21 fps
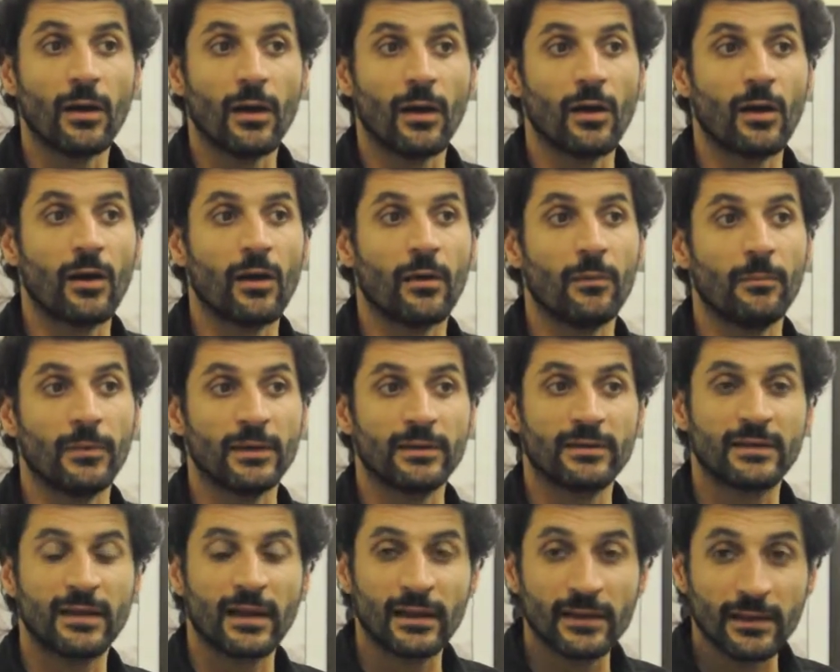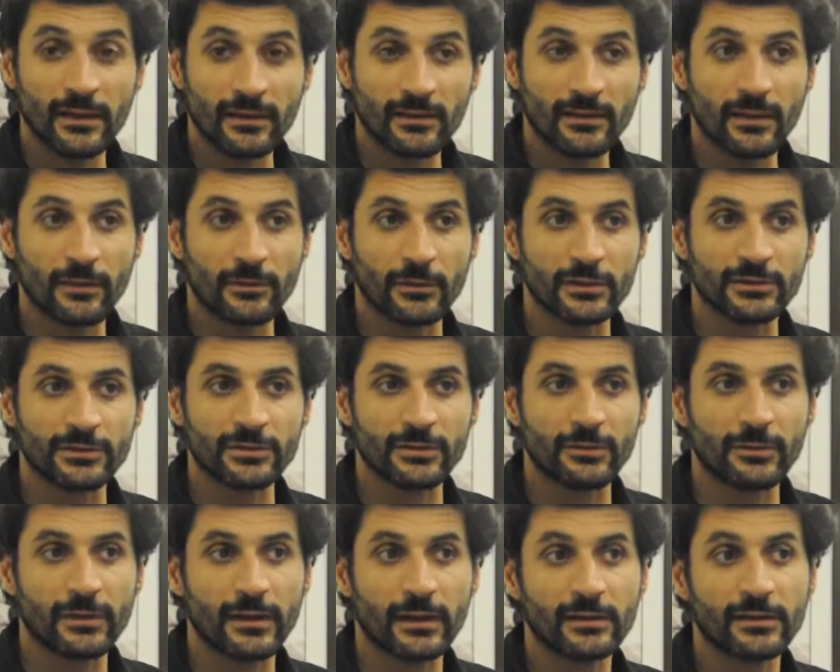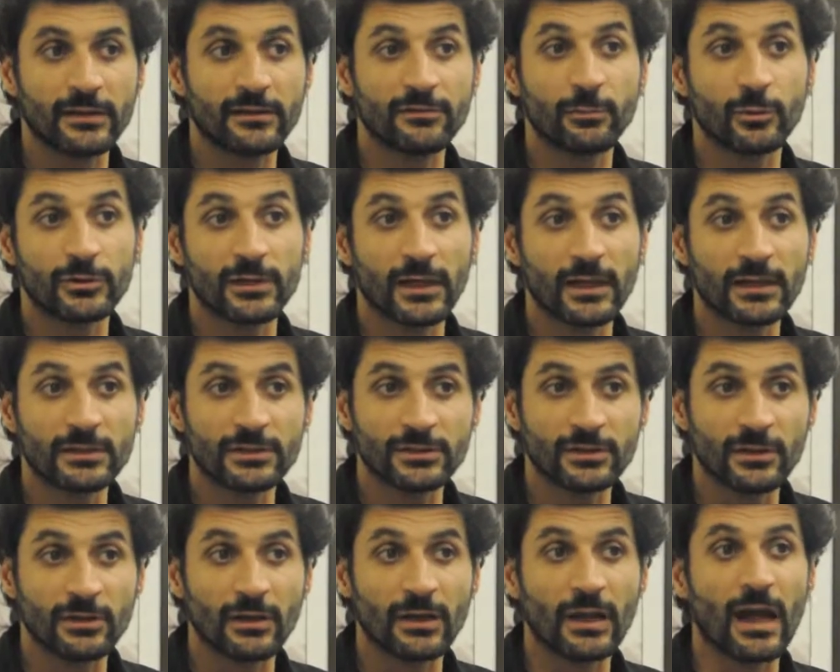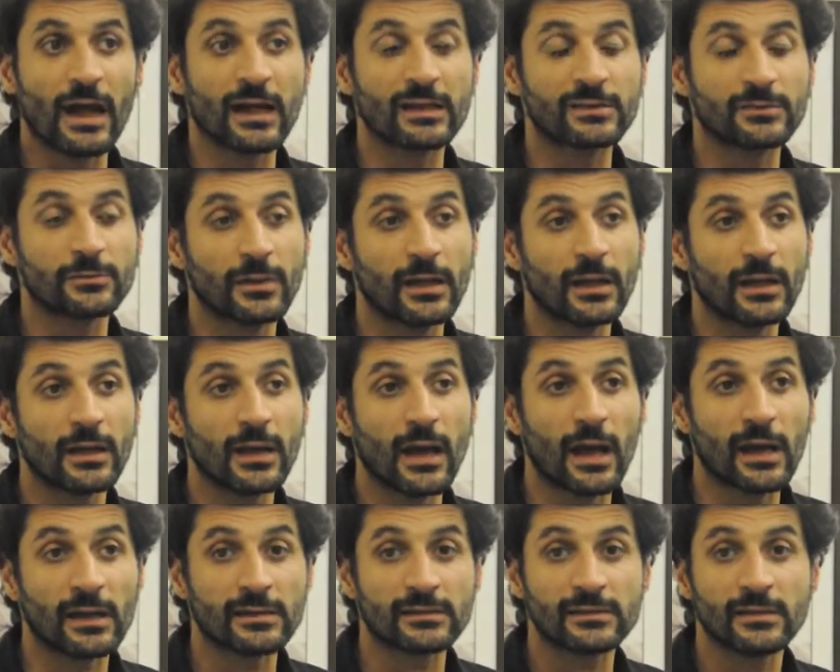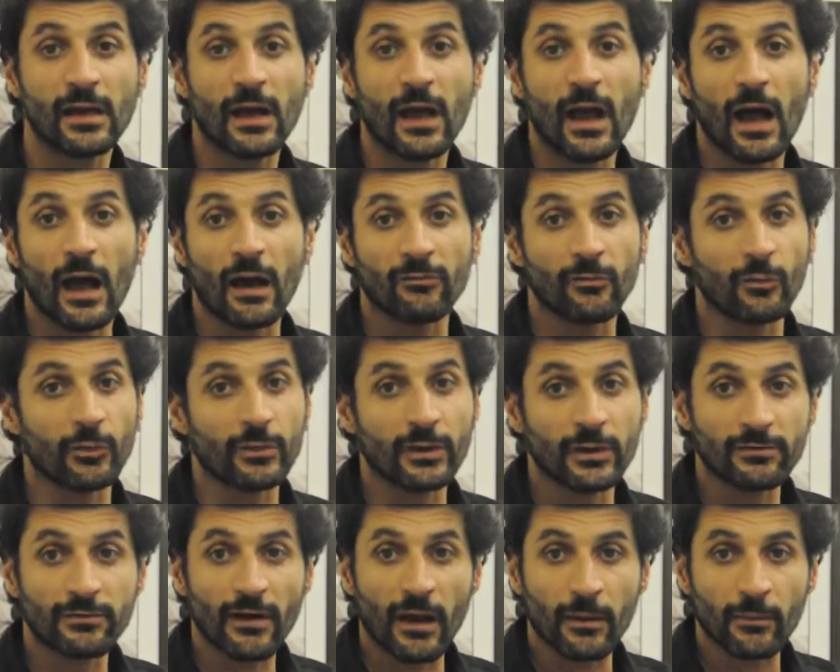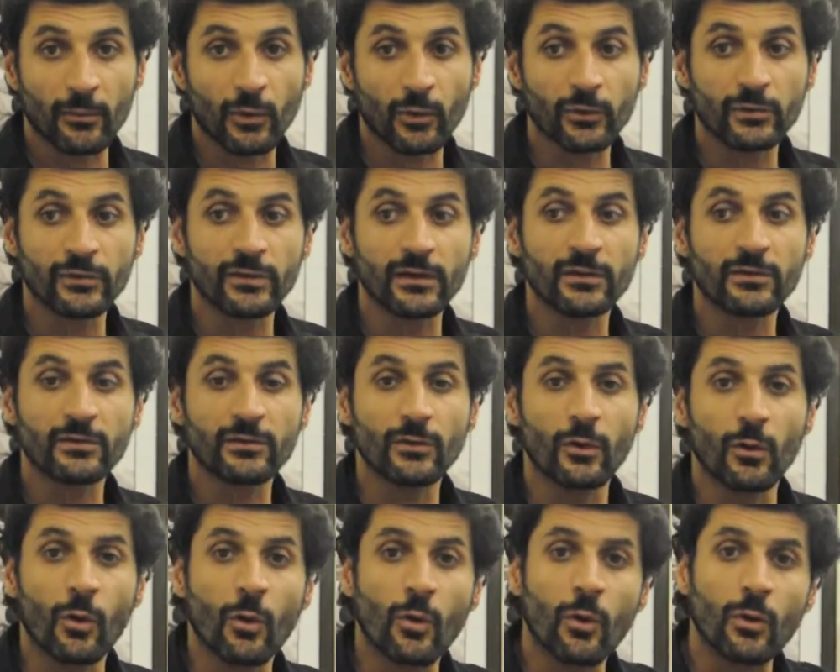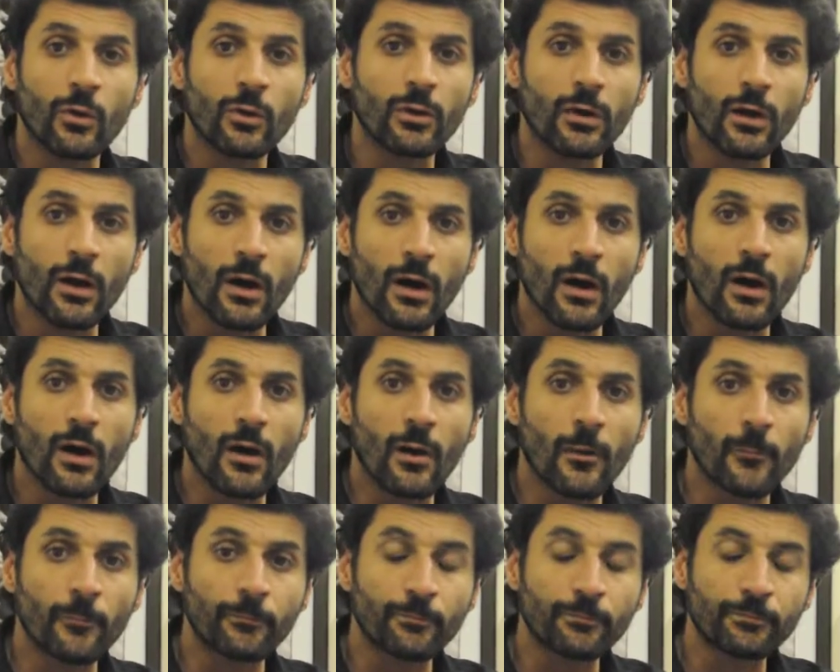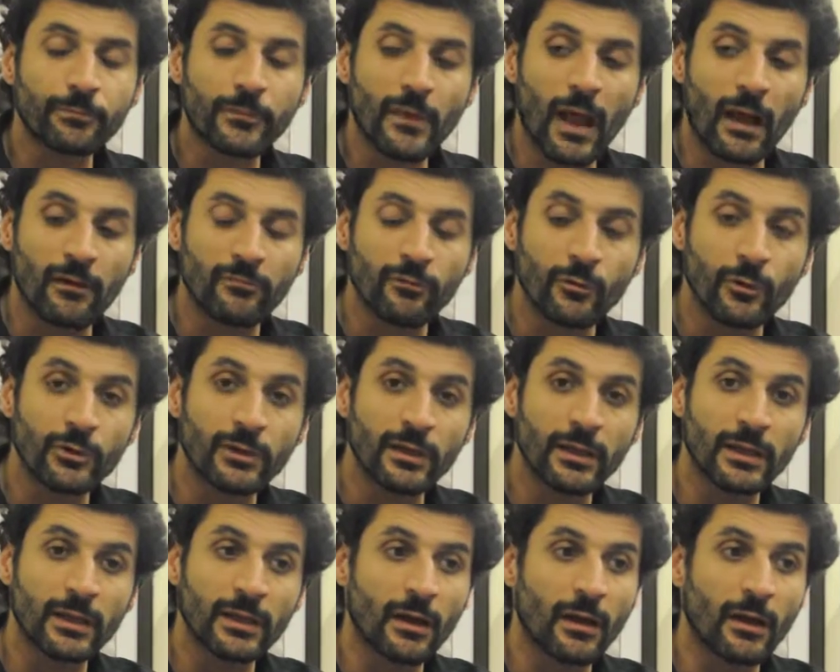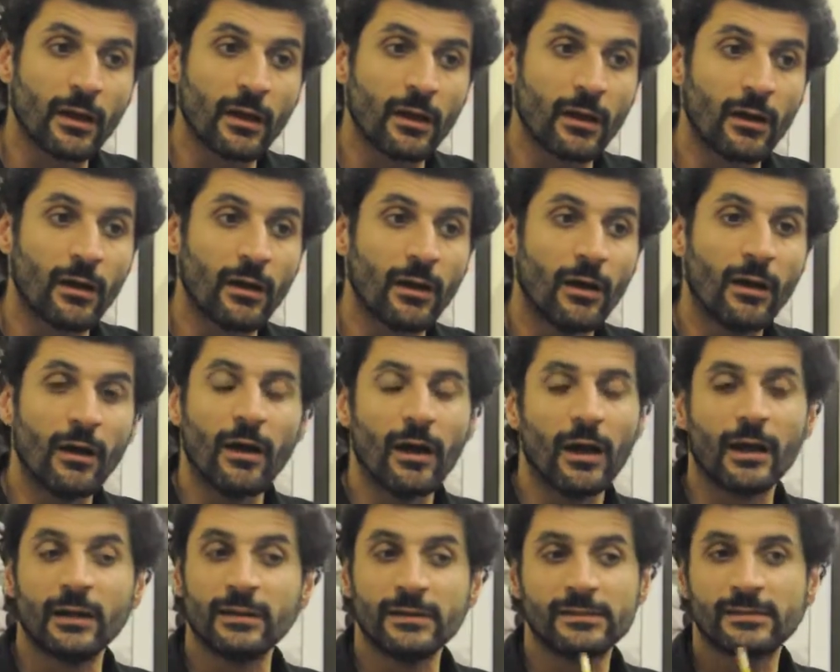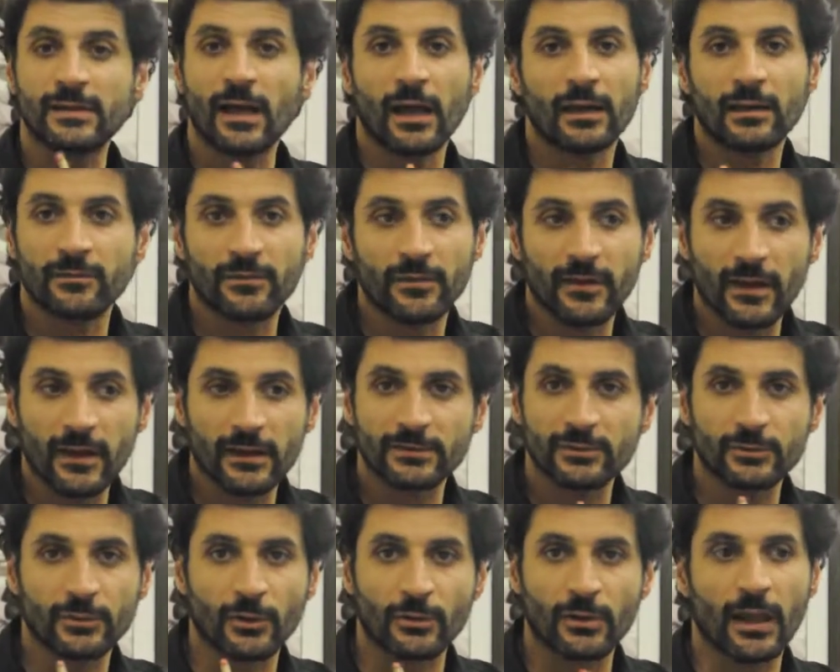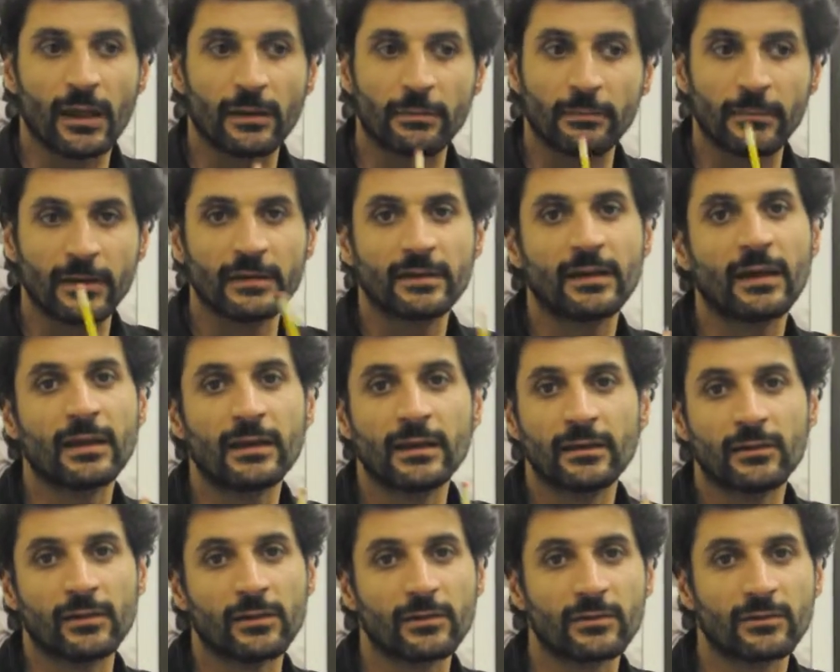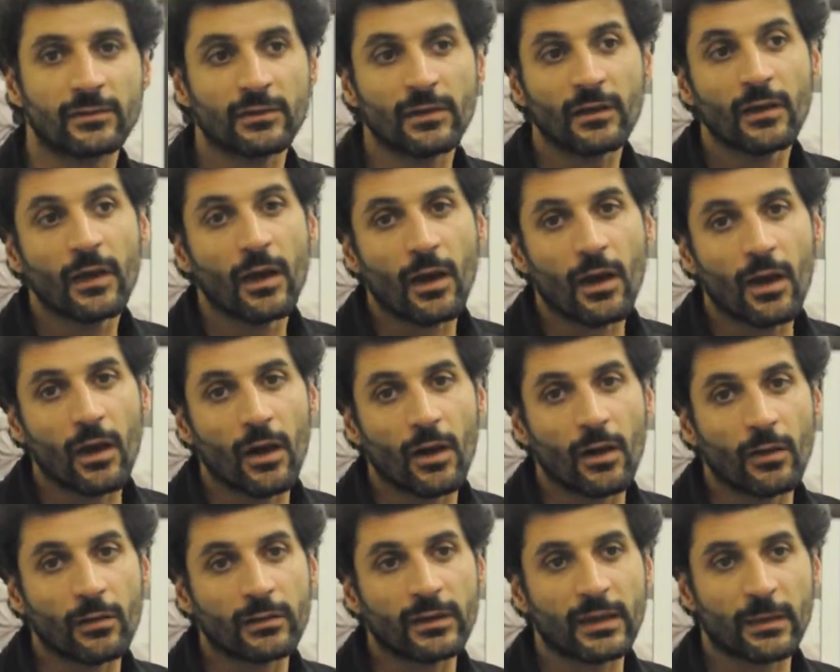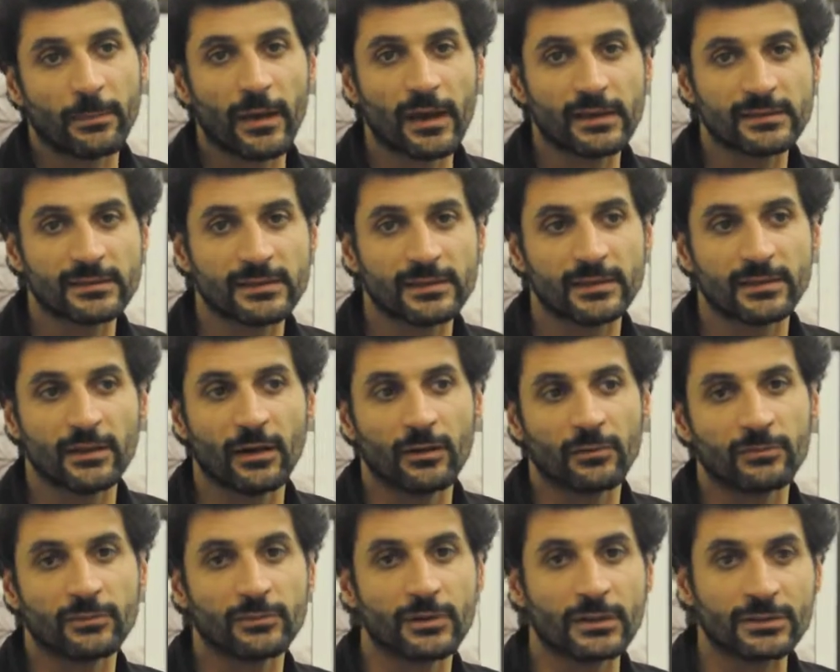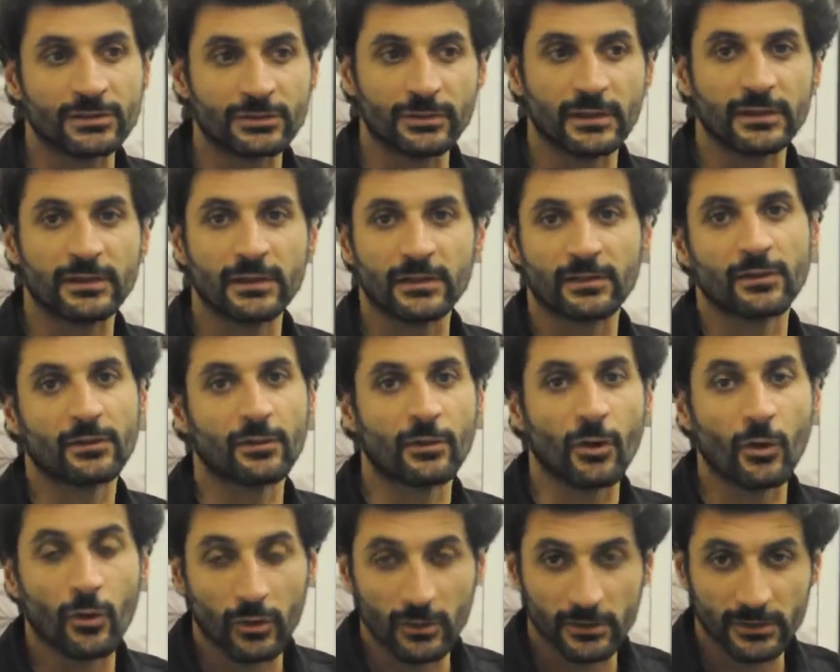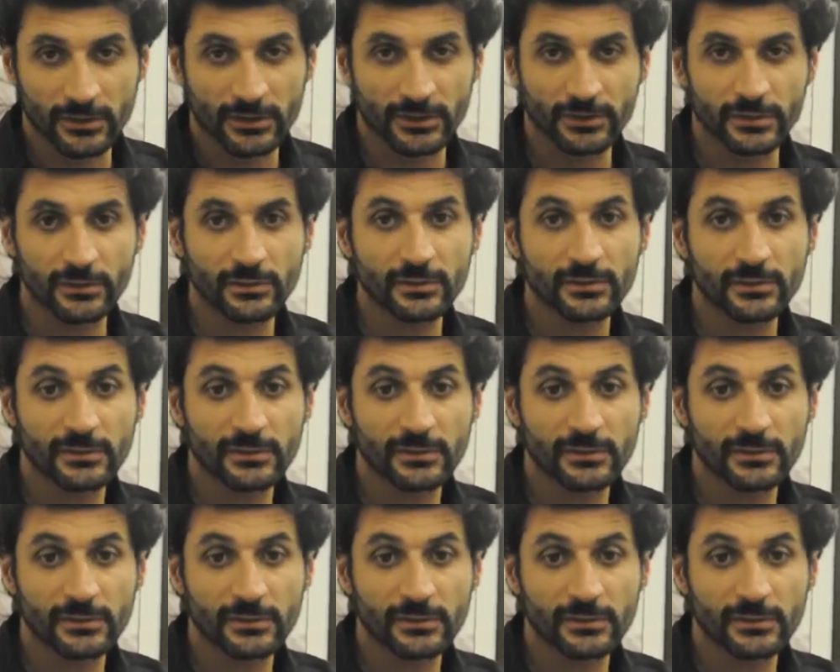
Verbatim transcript: uh, maintaining their regenerative potential as well as avoiding fibrosis or um, avoiding uh, any side effects, you know, like maintaining this uh, capacity of regenerating the local tissues.